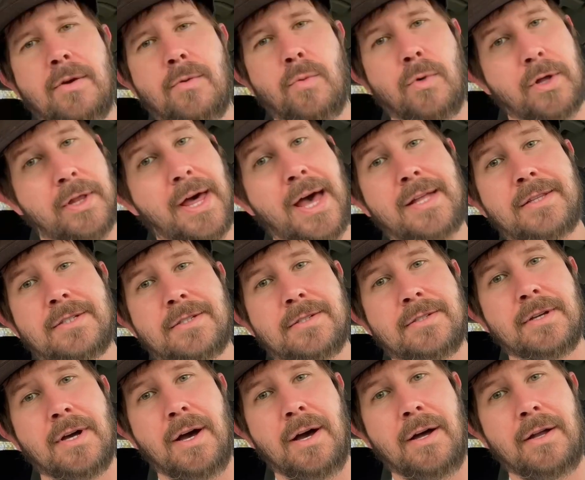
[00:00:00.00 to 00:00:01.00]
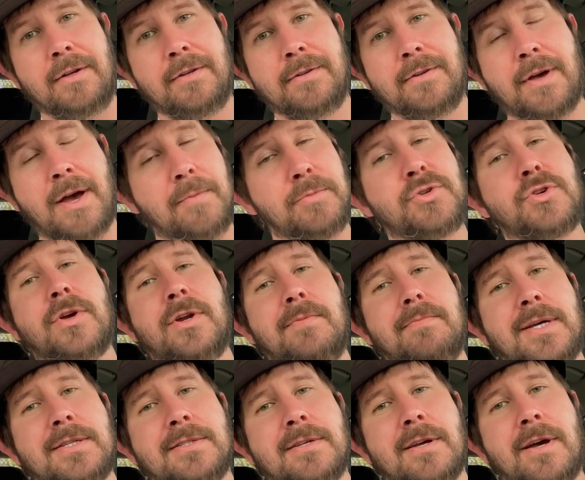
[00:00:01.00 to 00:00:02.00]
Well, that's done. I'm treating
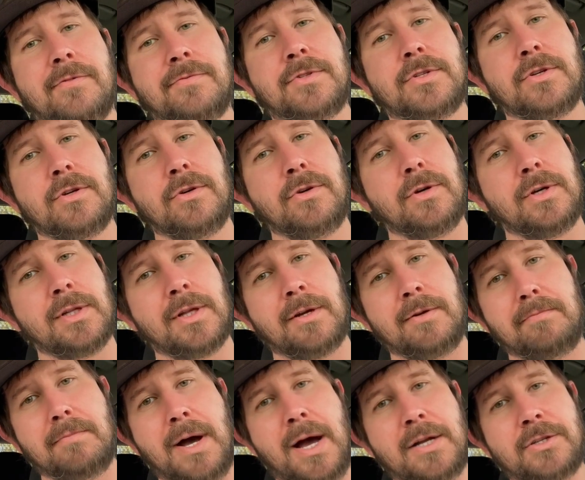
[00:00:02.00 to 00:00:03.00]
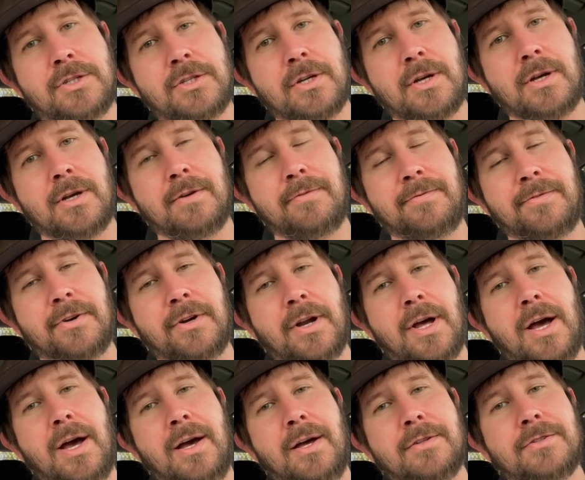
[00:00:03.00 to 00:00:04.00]
myself to a little matcha for
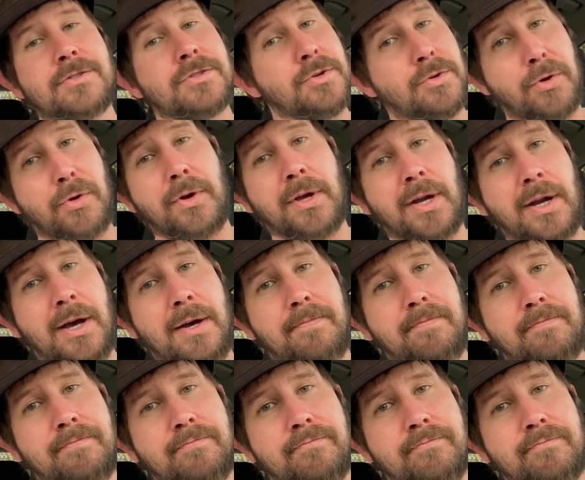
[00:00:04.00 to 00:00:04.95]
not screwing it up.